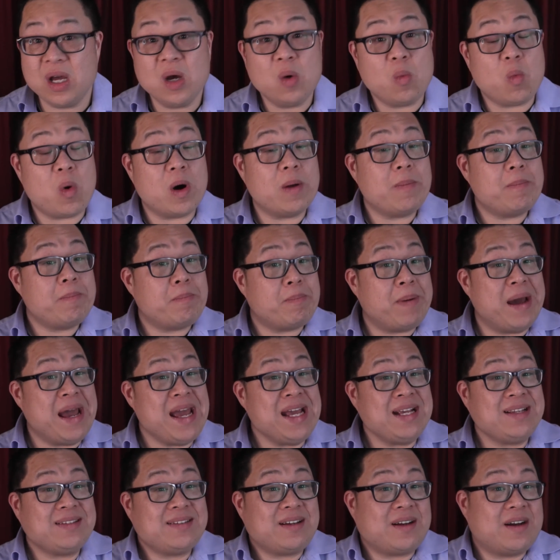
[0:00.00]
What
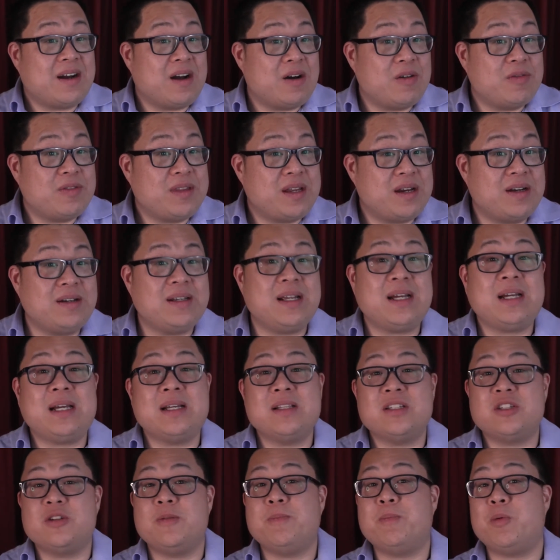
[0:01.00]
banks are out there that can
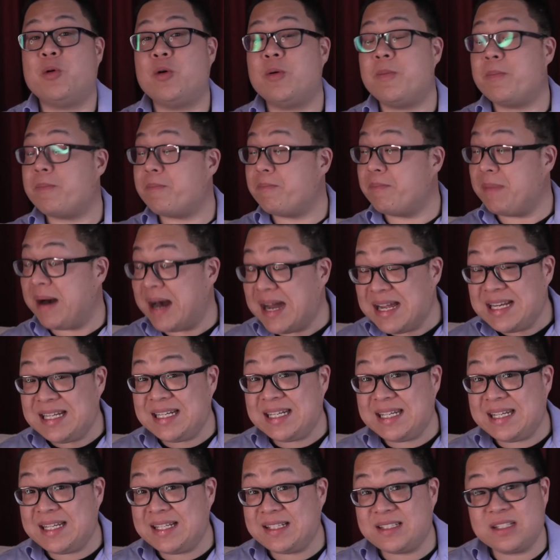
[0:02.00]
support my
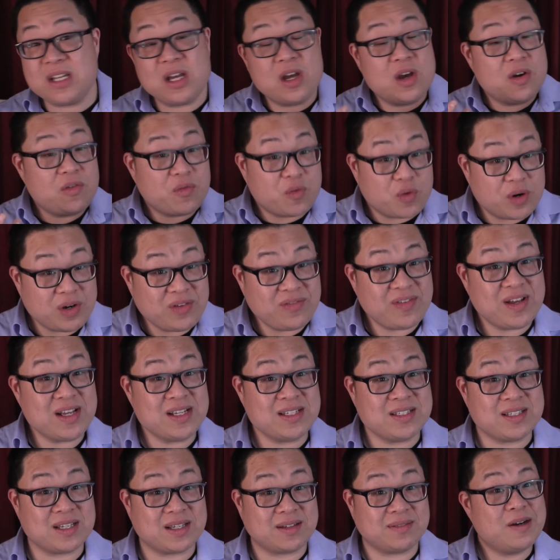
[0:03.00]
needs for
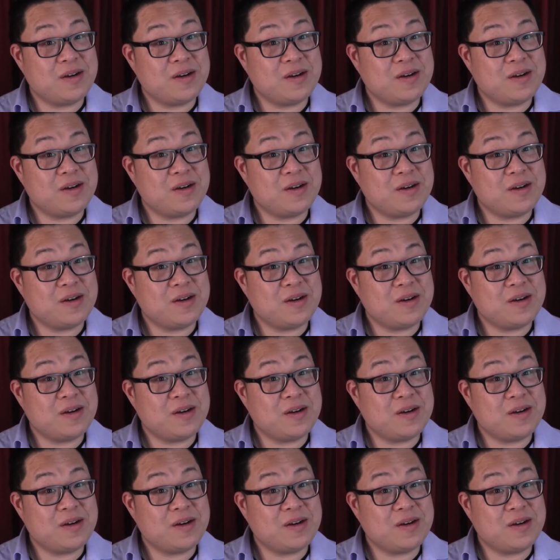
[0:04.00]
investing?